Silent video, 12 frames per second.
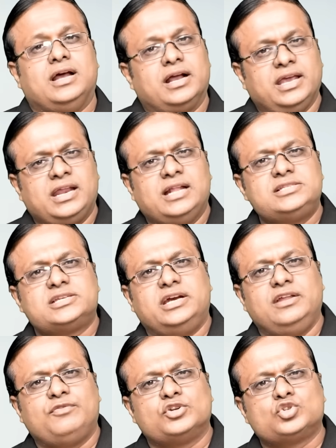Again, I'll
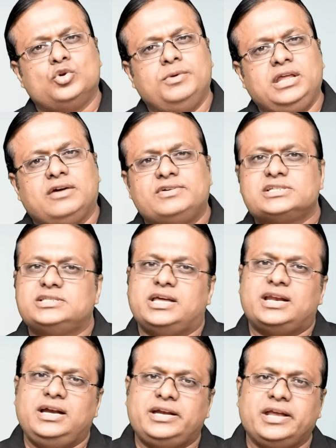study for so many hours,
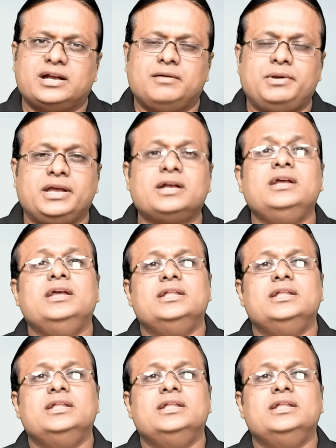then I'll take a break.